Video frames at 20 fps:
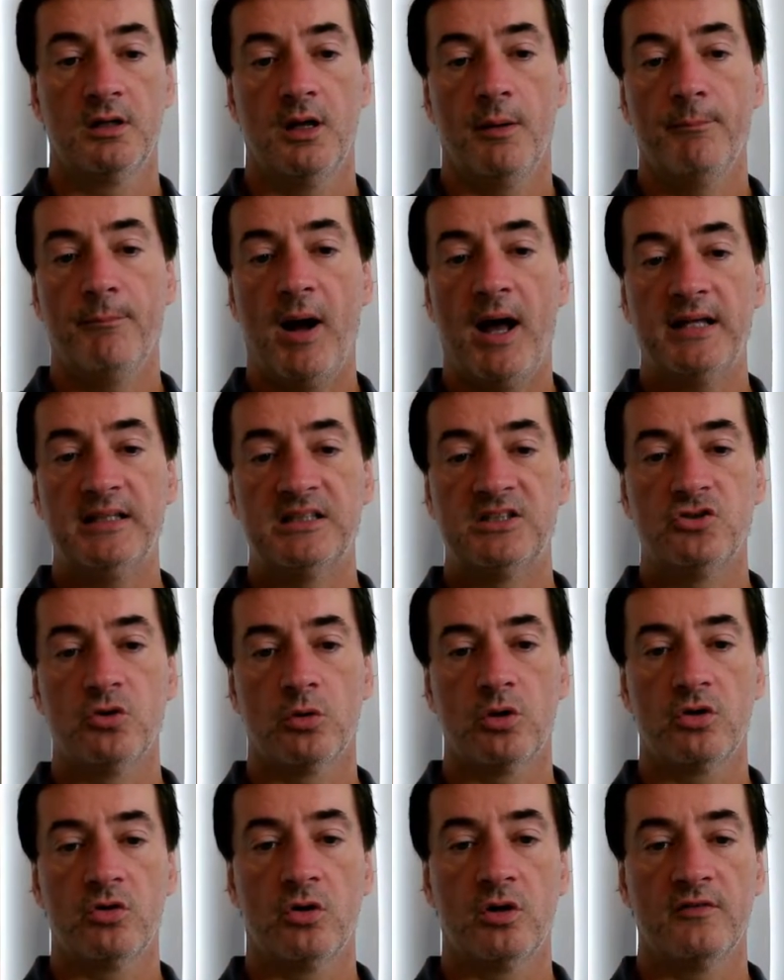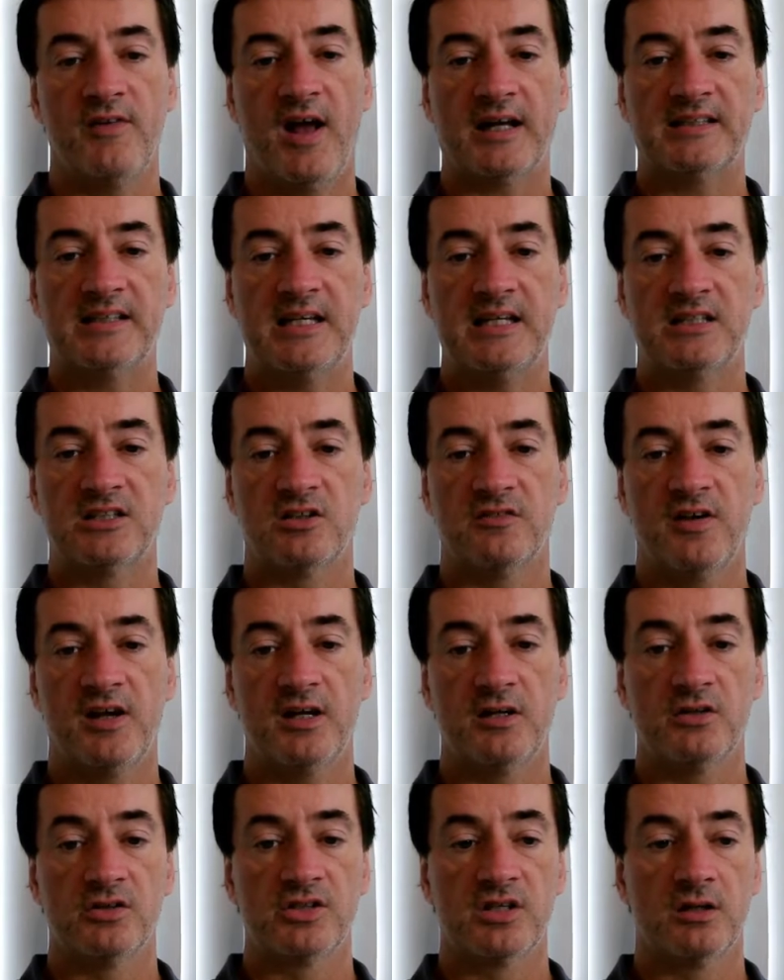"Biden's door-to-door vaccine
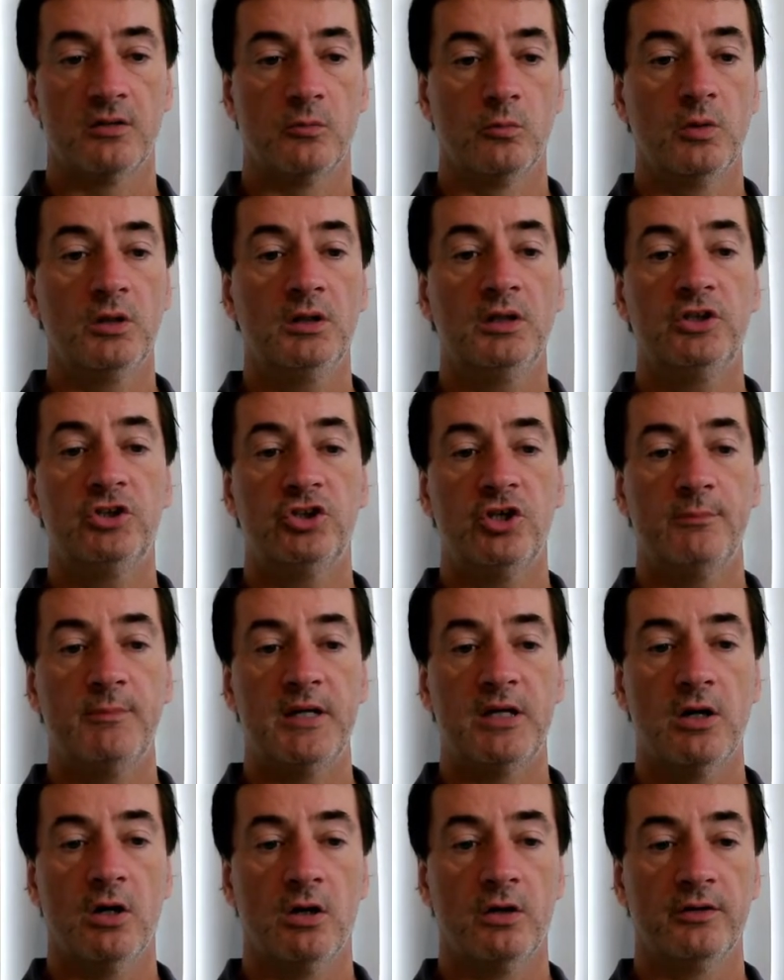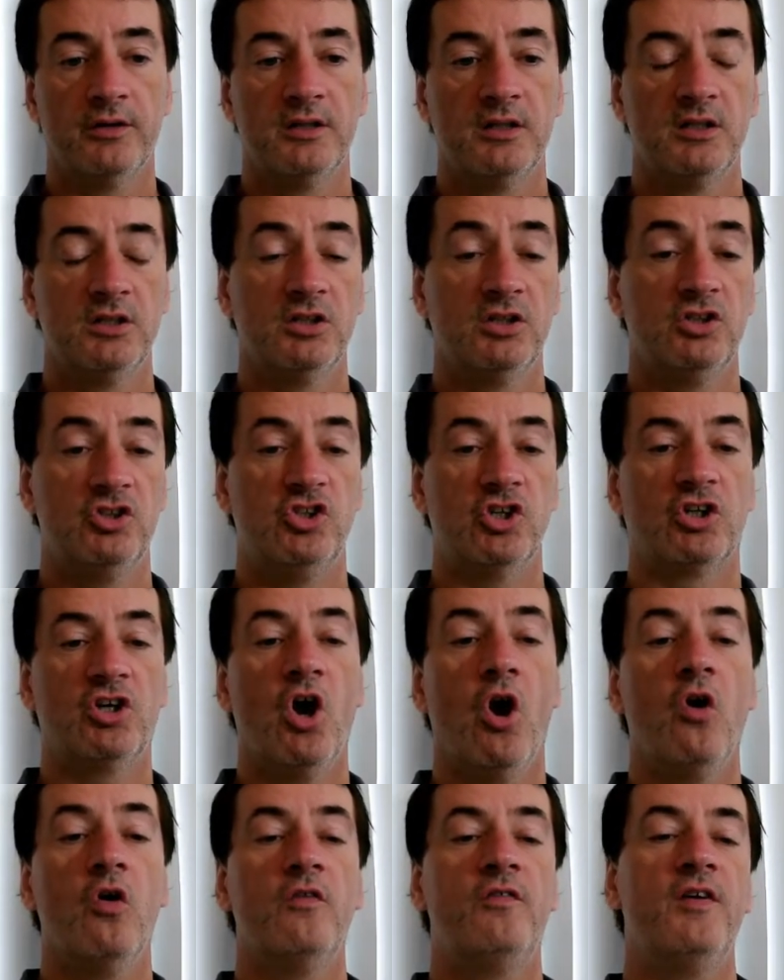surveyors really should be called
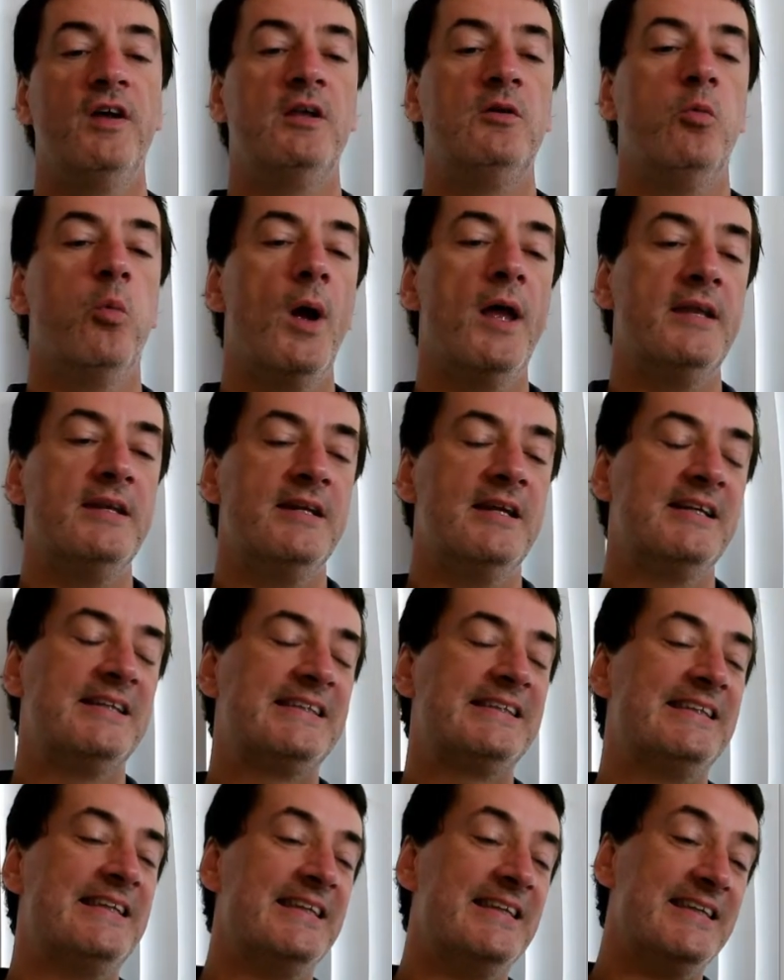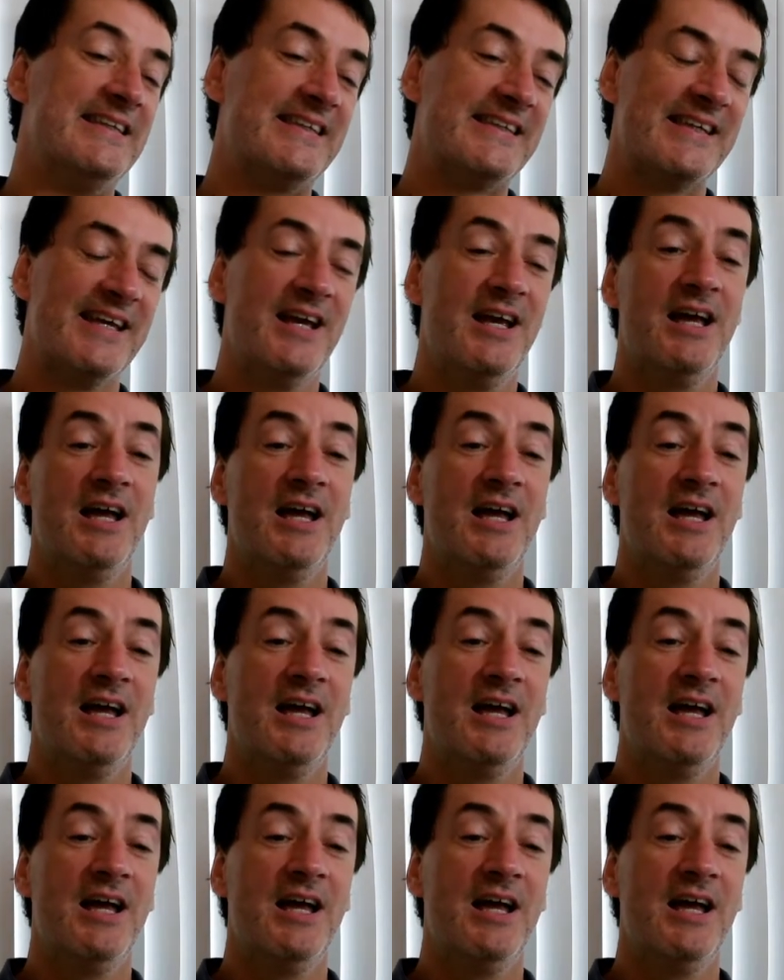Jacovid witnesses."